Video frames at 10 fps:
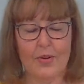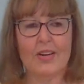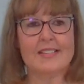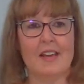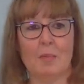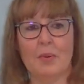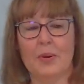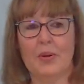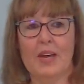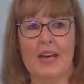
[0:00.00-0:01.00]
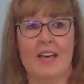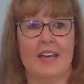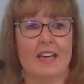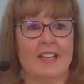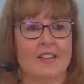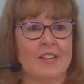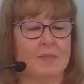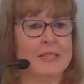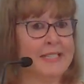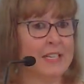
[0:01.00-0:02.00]
for example,
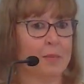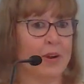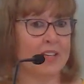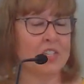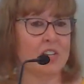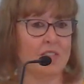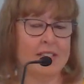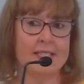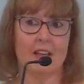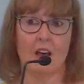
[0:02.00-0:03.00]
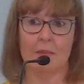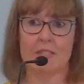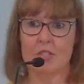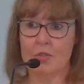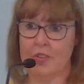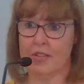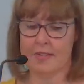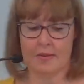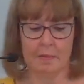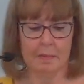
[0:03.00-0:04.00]
the mystic branch of Islam is
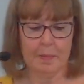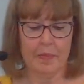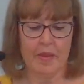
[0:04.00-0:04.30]
Sufism,